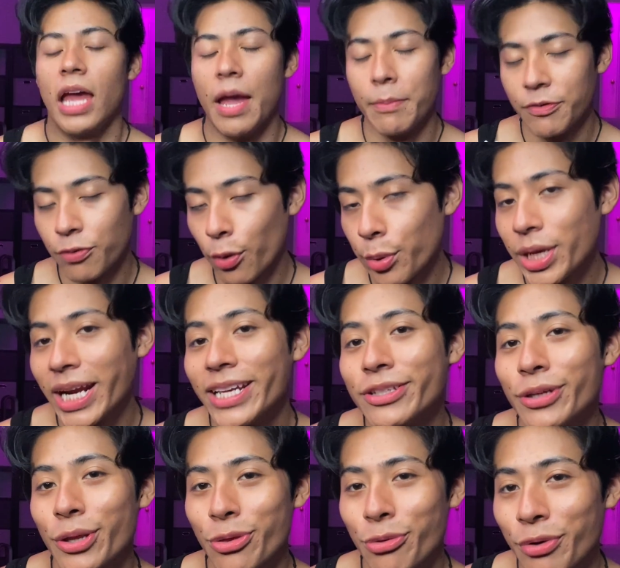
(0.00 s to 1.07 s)
And before we get
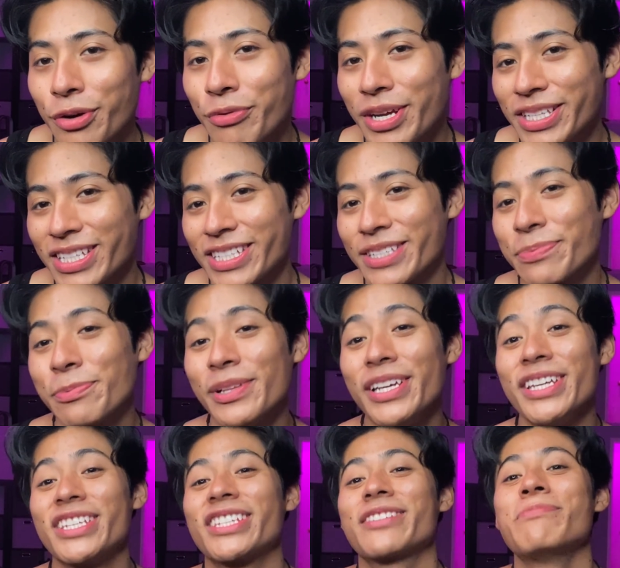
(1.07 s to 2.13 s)
into the three reasons,
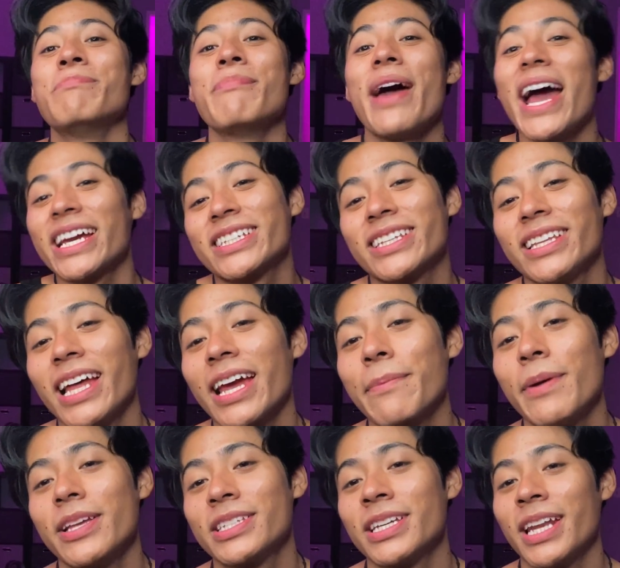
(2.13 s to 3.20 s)
please smash the like
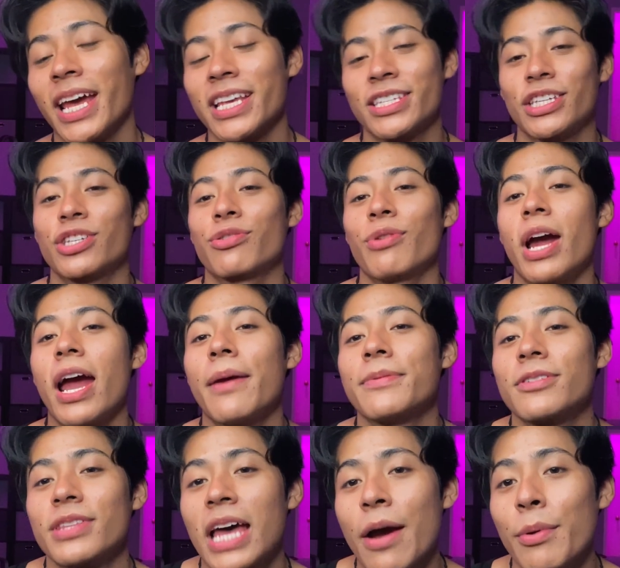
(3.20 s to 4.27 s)
button and subscribe
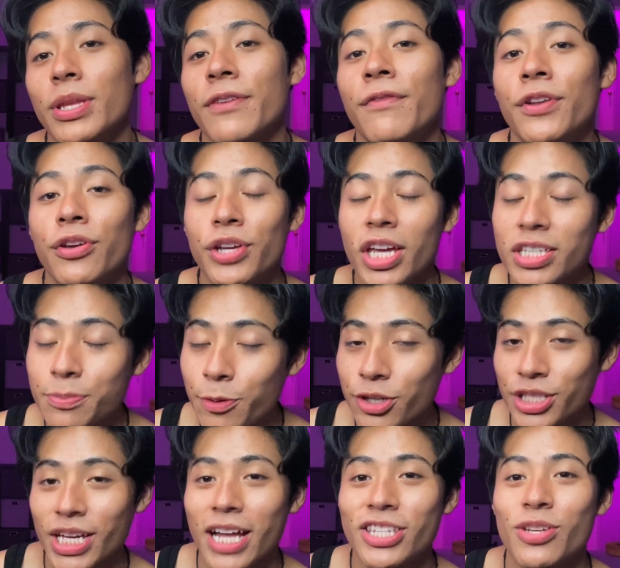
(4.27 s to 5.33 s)
so that way the video gets
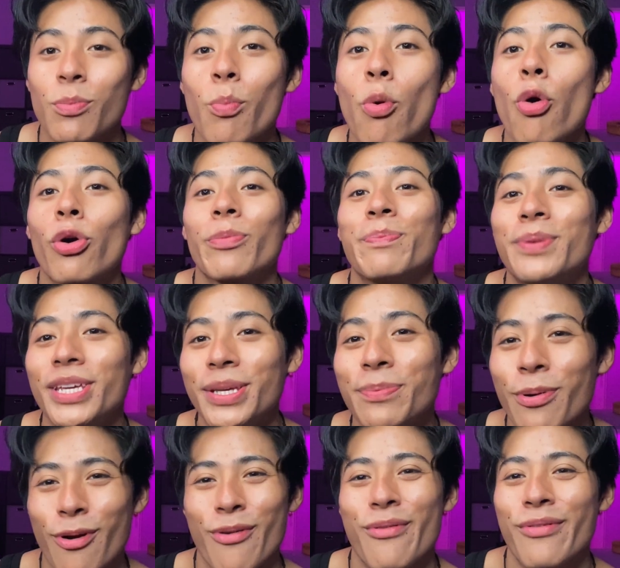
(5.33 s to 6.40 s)
pushed out to more
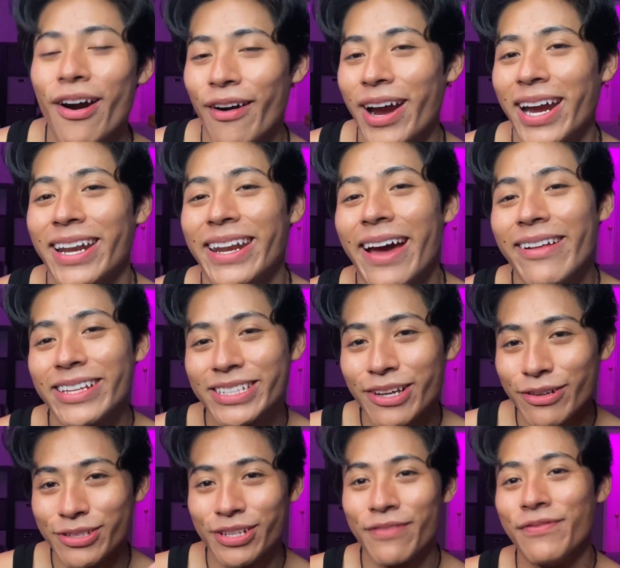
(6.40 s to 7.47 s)
people. Alright, now let's
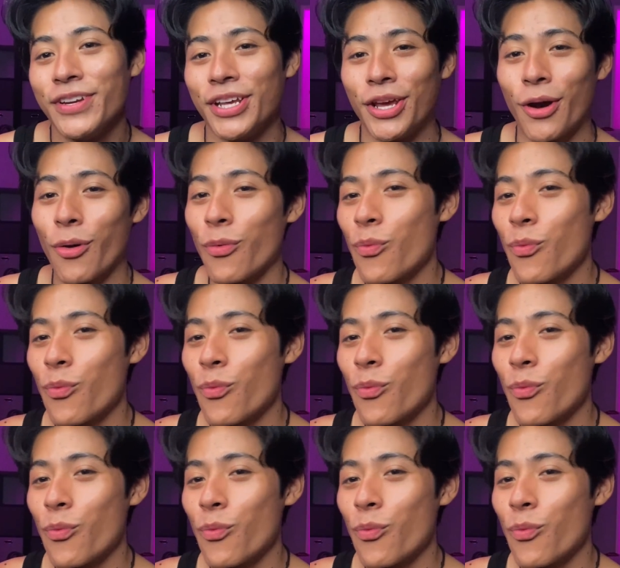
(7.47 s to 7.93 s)
go to the video.